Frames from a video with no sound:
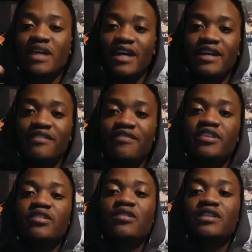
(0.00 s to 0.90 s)
I had a
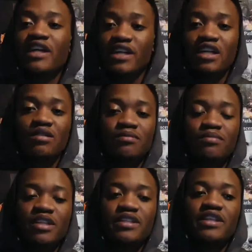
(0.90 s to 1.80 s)
video on that. I'll
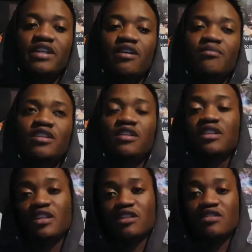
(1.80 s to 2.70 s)
place that on the
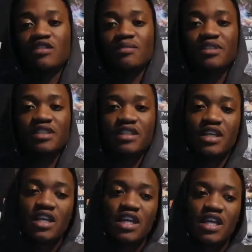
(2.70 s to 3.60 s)
link description,